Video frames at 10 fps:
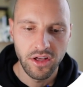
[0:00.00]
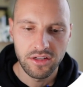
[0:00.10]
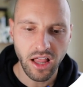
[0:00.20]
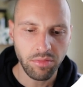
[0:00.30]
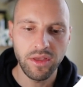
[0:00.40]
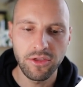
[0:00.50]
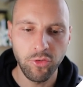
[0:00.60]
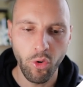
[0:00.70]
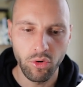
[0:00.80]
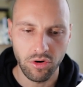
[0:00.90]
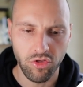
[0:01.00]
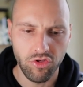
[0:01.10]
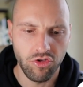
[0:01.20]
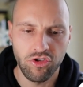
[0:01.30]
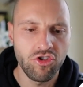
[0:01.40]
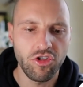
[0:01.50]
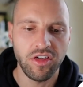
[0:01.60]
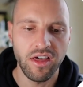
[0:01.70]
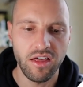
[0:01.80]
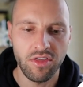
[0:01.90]
that many followers. She just
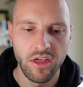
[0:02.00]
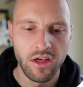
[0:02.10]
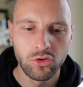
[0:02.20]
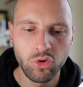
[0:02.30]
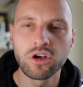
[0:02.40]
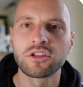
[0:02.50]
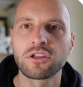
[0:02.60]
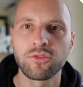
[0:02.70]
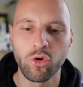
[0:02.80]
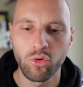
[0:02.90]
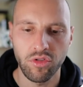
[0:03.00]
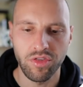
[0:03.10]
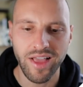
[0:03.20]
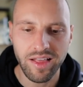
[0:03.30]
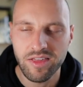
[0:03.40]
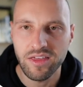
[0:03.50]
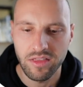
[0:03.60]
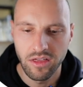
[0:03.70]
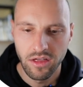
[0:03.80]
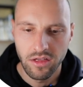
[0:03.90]
has 200 followers. That's
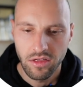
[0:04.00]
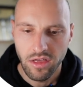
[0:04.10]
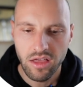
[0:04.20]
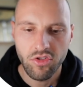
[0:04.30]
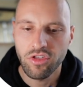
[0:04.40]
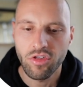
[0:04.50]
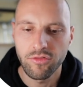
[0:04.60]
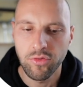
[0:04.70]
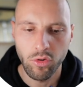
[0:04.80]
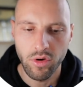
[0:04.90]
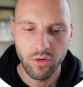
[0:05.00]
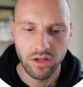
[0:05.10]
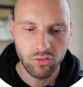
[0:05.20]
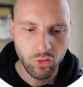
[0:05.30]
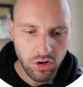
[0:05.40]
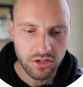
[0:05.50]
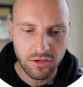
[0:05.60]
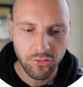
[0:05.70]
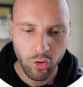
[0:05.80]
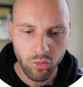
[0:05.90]
it. And she doesn't follow anyone.
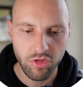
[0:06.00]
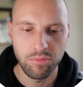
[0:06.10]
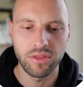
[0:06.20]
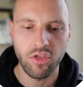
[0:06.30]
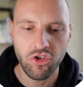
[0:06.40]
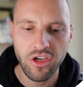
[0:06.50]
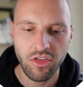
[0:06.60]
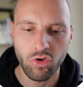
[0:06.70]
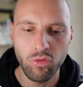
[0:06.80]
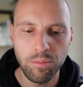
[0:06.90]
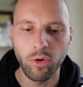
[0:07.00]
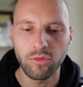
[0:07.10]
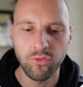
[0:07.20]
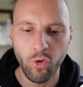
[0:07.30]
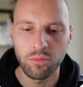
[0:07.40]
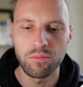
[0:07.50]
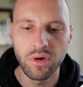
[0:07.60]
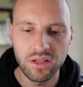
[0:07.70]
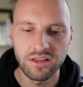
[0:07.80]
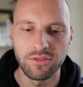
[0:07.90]
200 followers, but she has 2.4
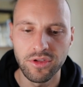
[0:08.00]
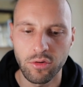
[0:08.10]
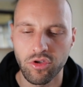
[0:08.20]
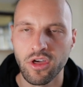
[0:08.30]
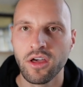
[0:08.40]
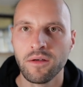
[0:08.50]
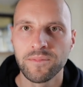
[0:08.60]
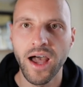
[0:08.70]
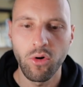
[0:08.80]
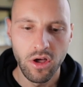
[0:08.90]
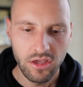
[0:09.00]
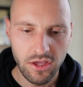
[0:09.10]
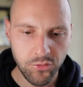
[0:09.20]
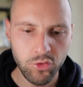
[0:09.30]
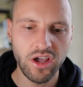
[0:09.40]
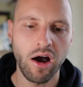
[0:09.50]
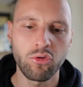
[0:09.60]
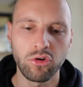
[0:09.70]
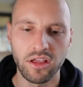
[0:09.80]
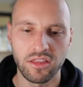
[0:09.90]
monthly views. Now, if you
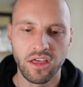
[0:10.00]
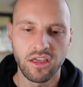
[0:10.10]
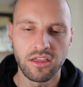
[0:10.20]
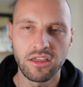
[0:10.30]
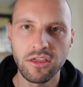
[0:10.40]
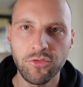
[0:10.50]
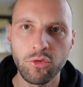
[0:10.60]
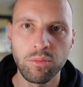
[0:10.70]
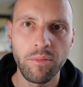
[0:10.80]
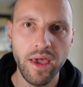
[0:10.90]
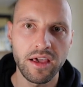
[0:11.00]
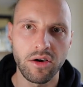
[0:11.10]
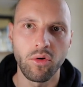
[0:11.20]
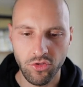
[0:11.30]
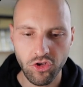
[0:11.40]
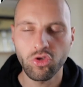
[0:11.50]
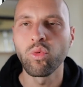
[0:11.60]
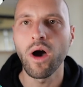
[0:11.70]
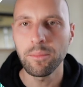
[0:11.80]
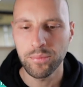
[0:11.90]
calculate, if you make just
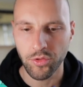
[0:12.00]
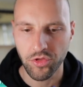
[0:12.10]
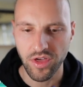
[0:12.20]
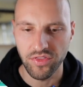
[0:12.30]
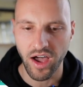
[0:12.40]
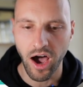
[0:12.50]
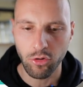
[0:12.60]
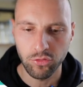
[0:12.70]
1% out of